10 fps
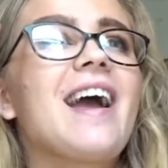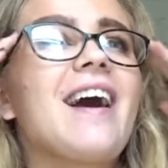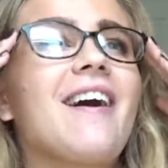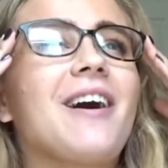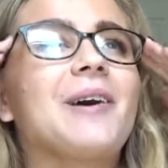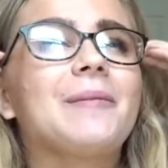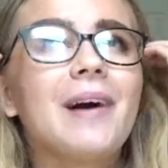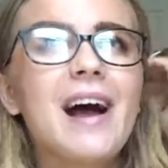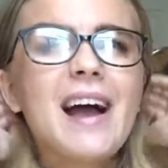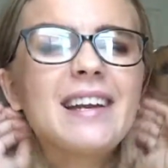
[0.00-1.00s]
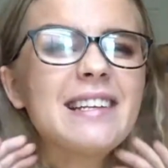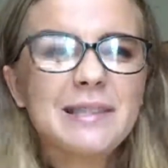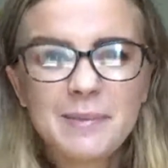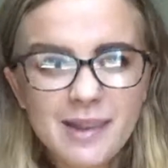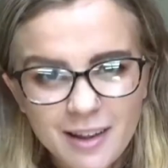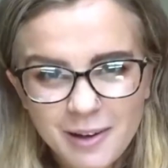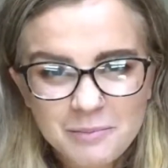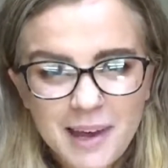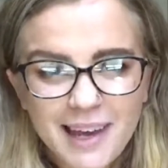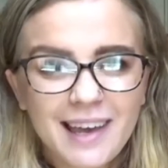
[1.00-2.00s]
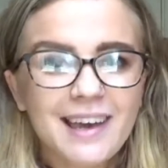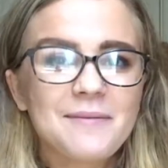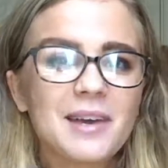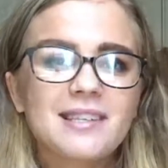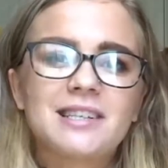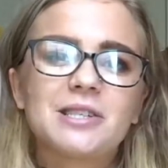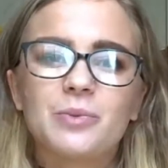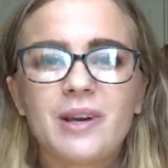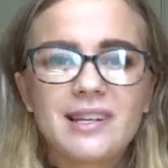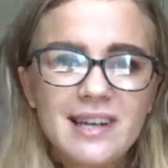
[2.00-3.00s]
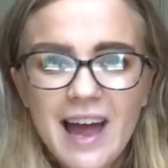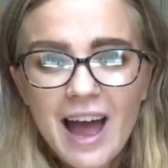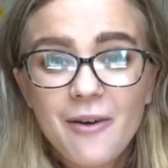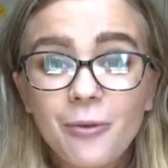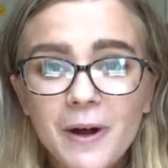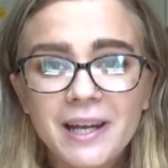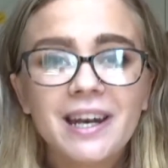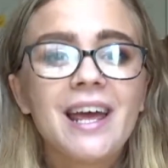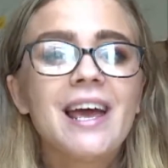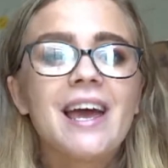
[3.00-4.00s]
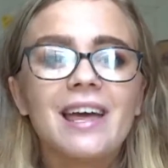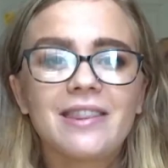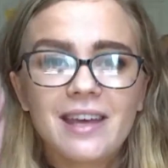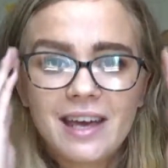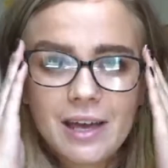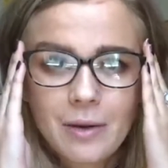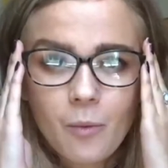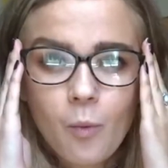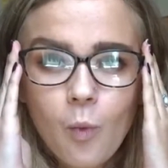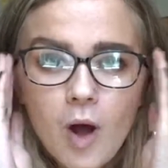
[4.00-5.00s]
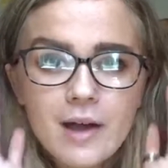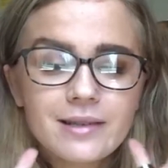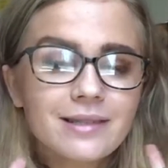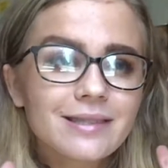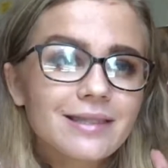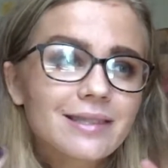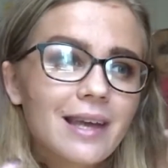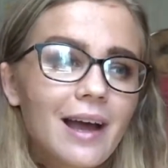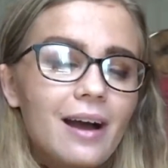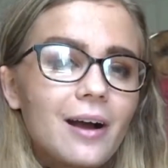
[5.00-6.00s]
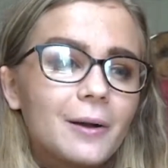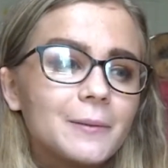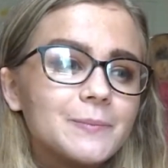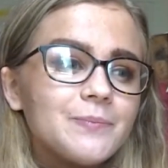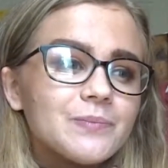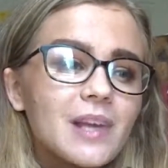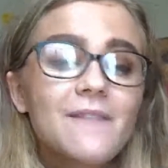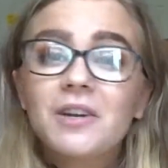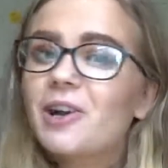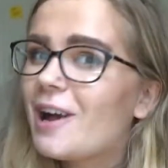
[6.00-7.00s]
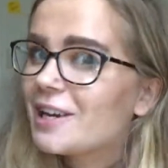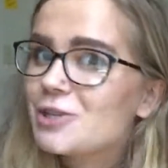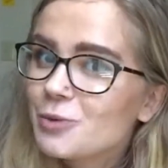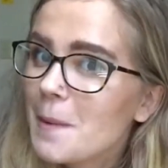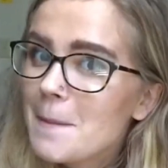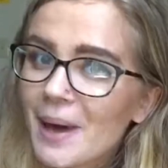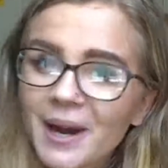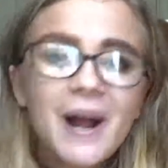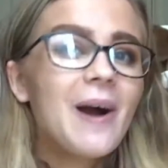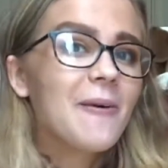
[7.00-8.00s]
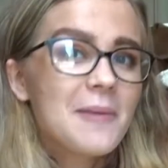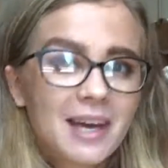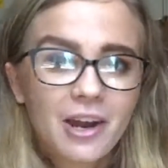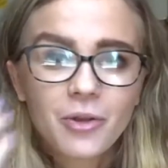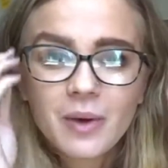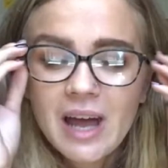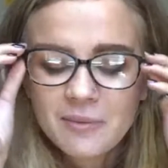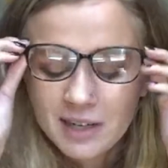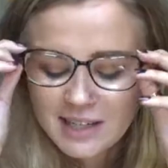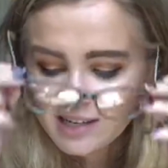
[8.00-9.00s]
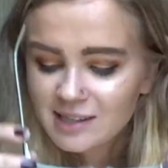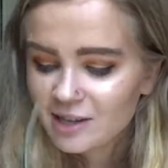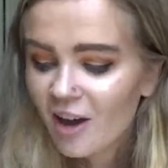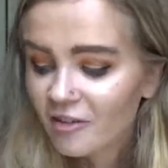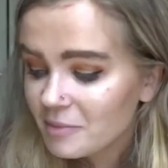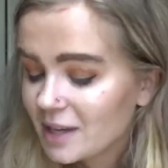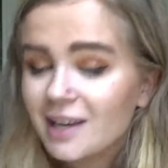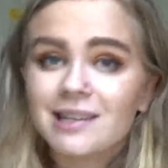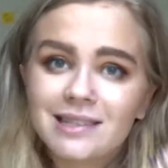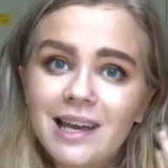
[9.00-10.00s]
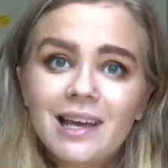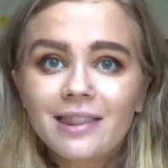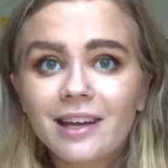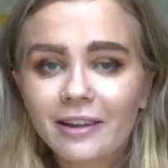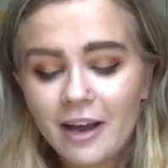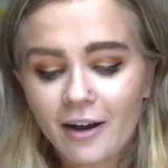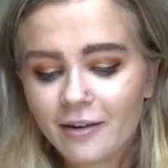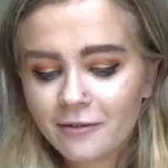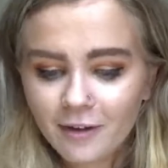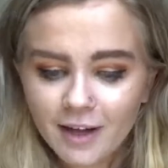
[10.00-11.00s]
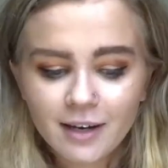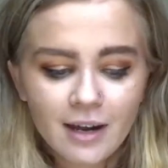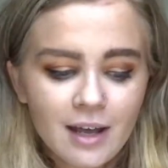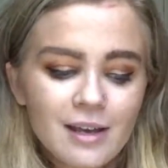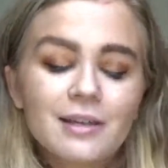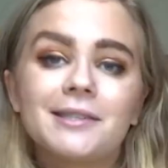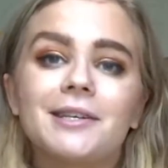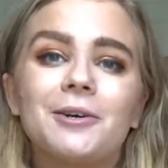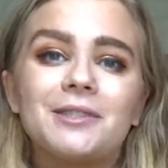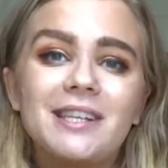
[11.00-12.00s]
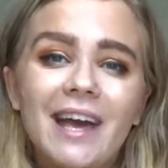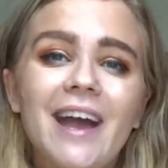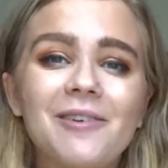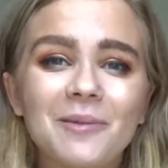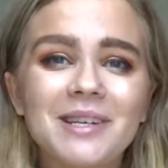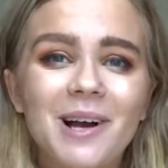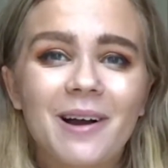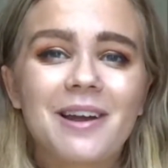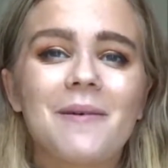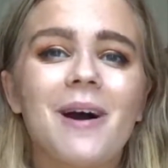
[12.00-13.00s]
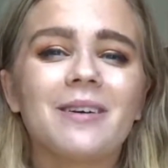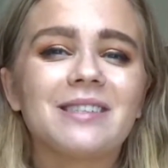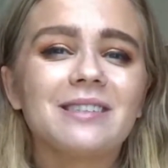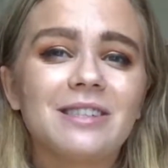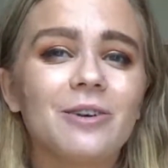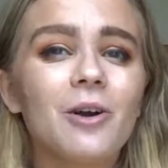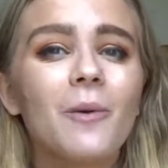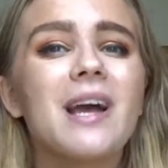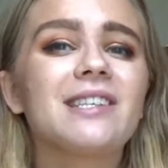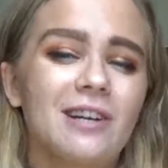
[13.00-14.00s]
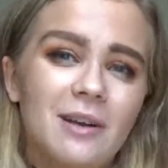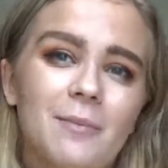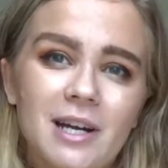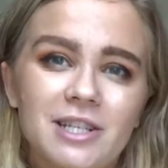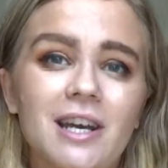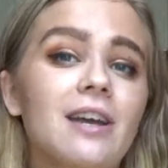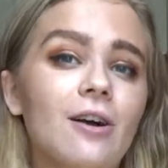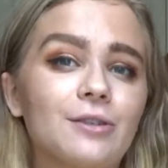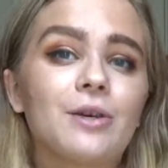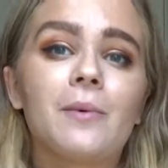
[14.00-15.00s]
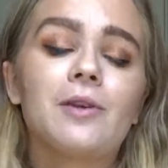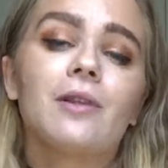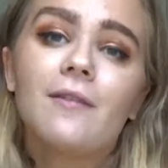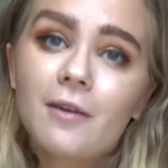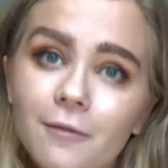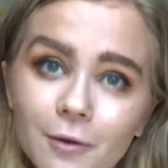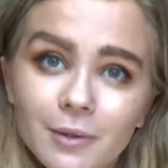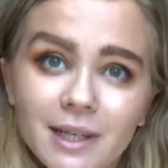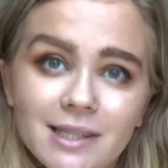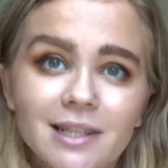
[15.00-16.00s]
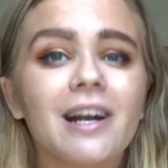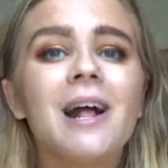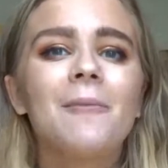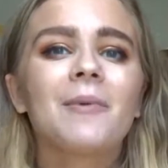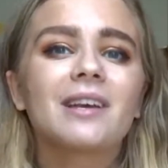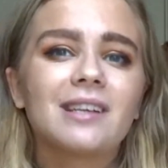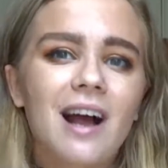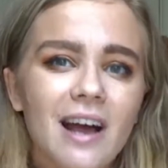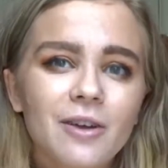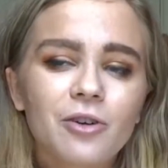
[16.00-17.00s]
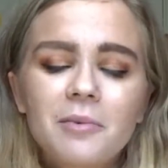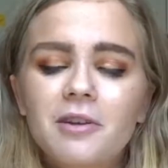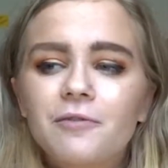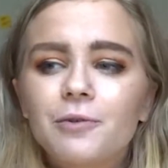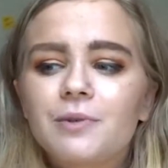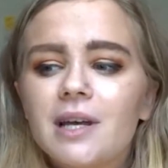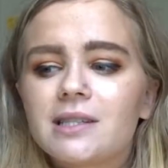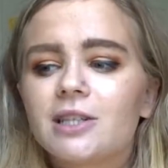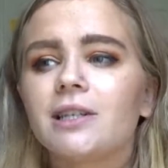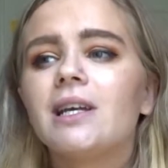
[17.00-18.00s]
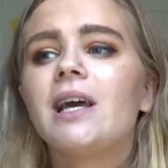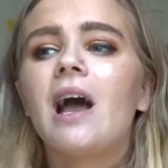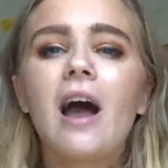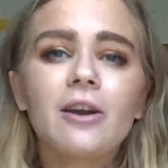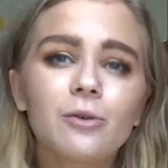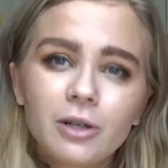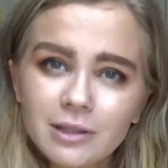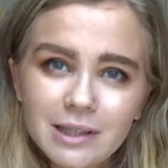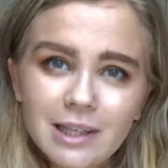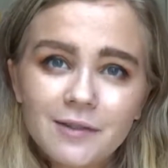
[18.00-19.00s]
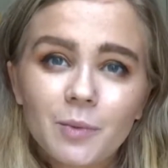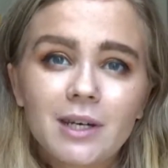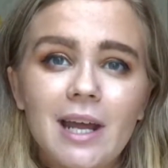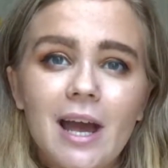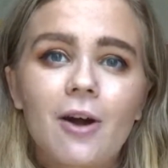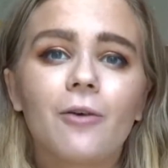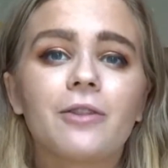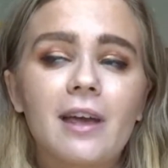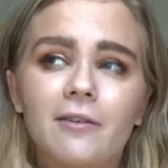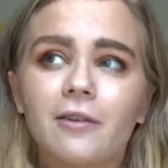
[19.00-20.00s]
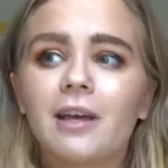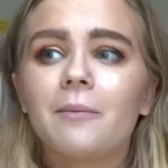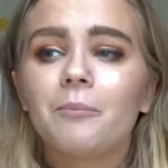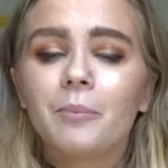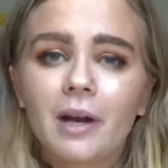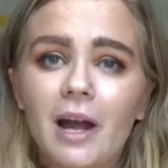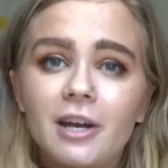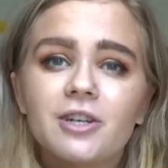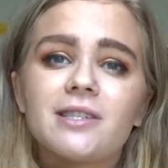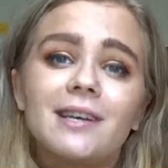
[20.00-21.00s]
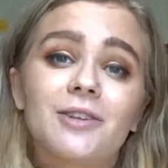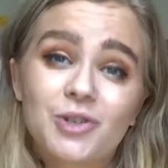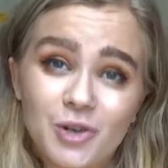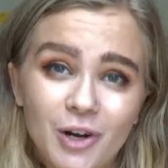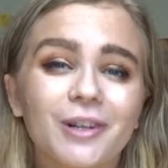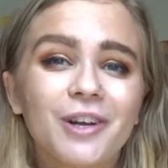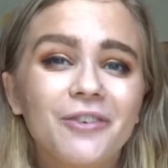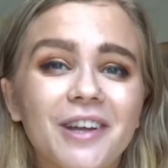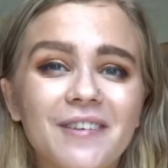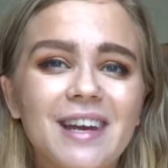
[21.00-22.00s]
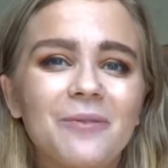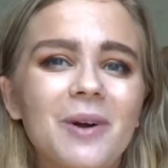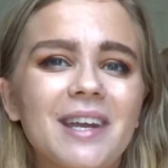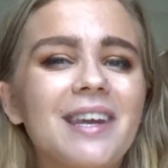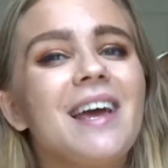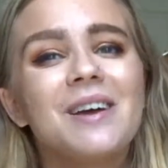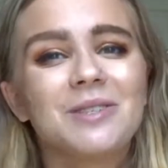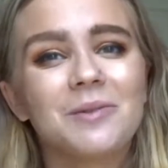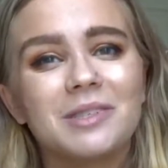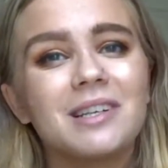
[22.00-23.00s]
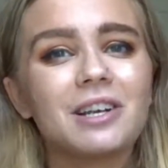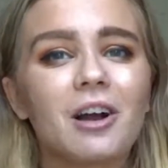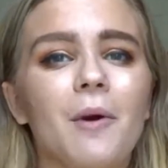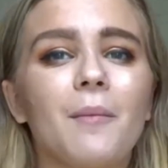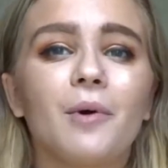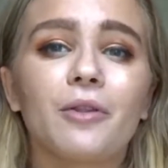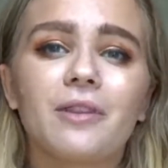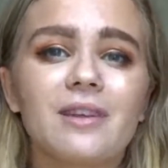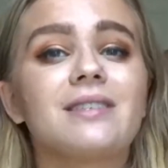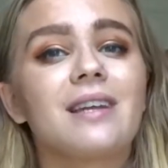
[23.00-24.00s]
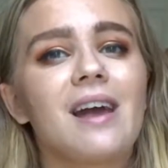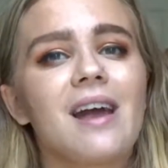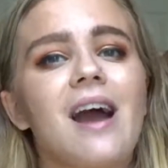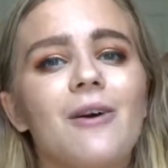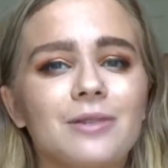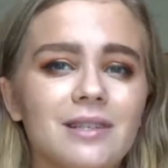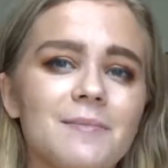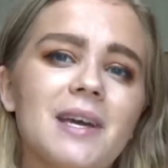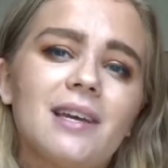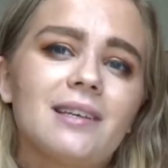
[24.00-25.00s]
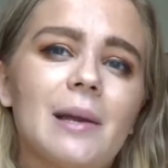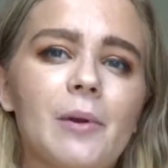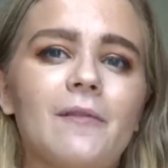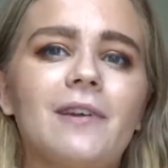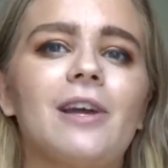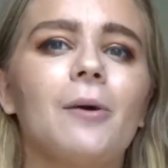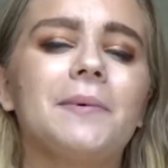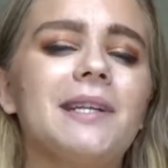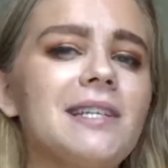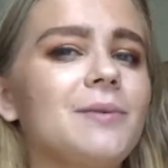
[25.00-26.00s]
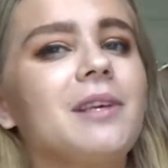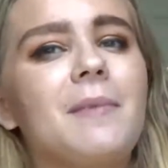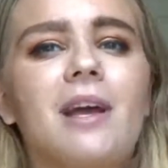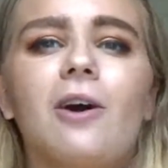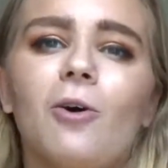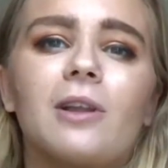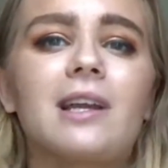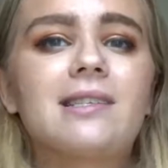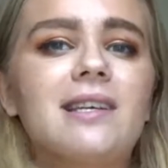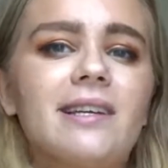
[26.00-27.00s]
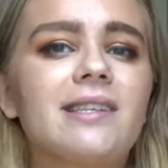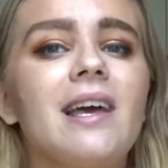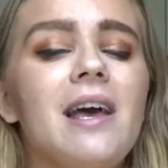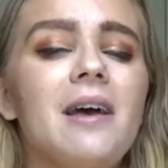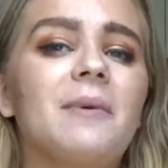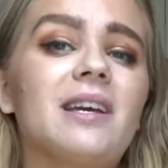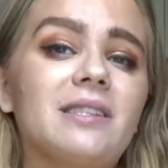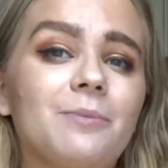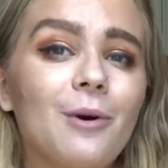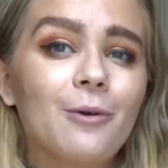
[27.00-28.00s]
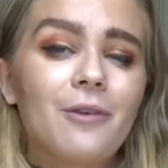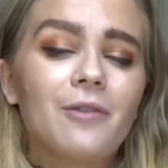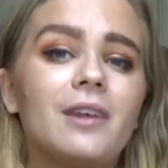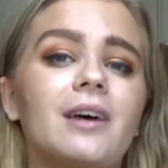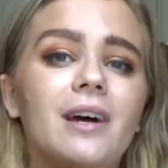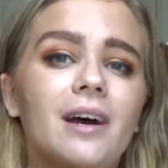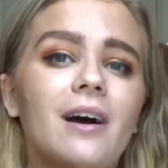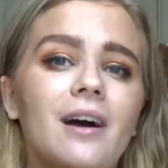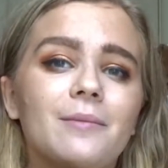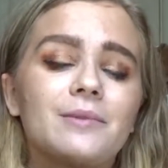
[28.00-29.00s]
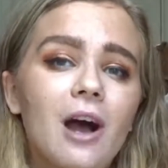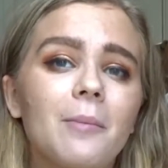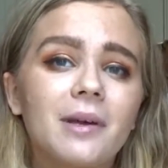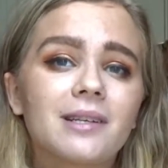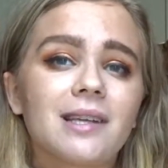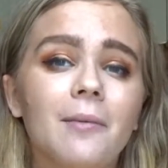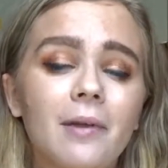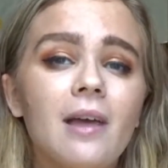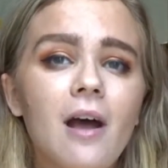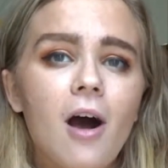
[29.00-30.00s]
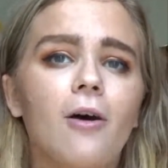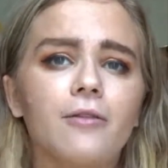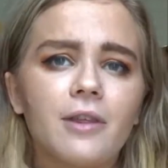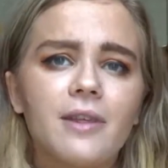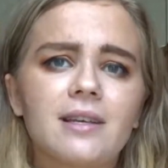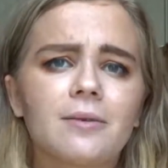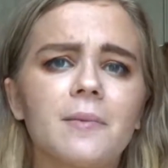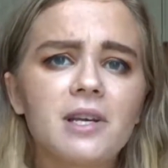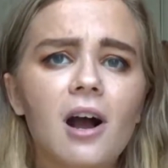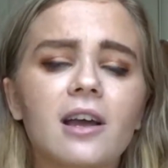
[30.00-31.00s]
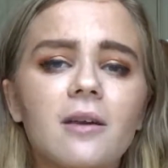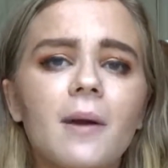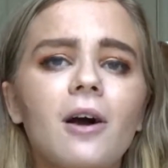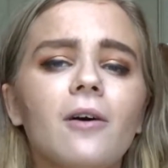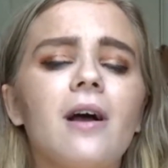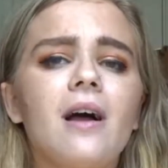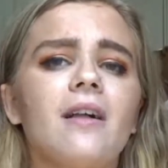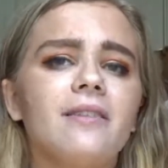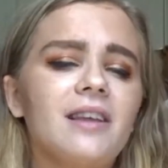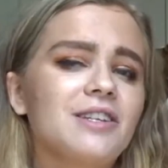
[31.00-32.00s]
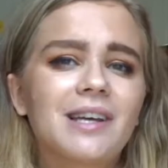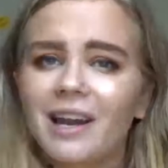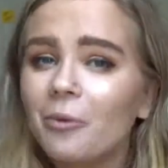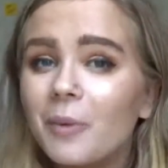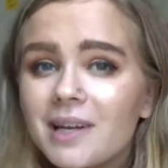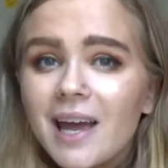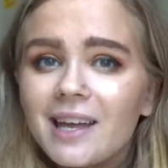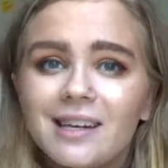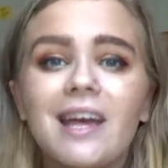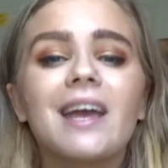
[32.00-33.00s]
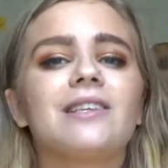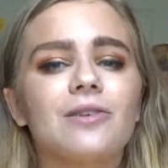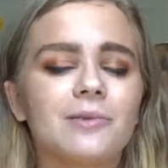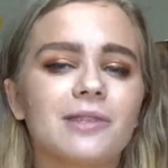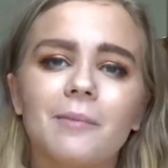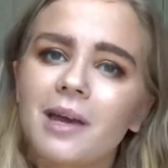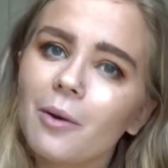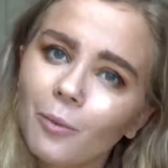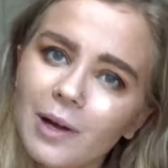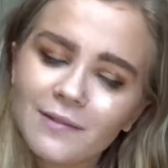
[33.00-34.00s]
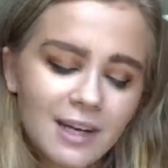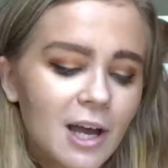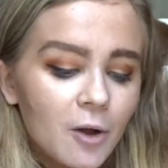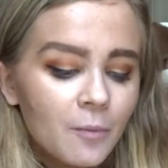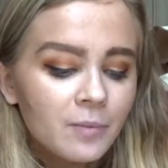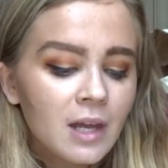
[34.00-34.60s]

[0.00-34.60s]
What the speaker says: I didn't spend that long making it because I just wanted to have one, and then once I figure out how to do it better, I will make another one. I'm going to take these off because the glare, fun. So today I'm going to be talking about zero waste on a budget, and also when you live in a food desert, because I grew up in a food desert. I don't currently live in one now, thankfully, but I understand the struggle of living in one. So I'm just going to talk about both of these today. I was going to make a separate video, but it didn't really make a whole lot of sense because both of the topics and all of the things I'm going to be talking about, they just kind of went hand in hand, so I'm just gonna make it one video.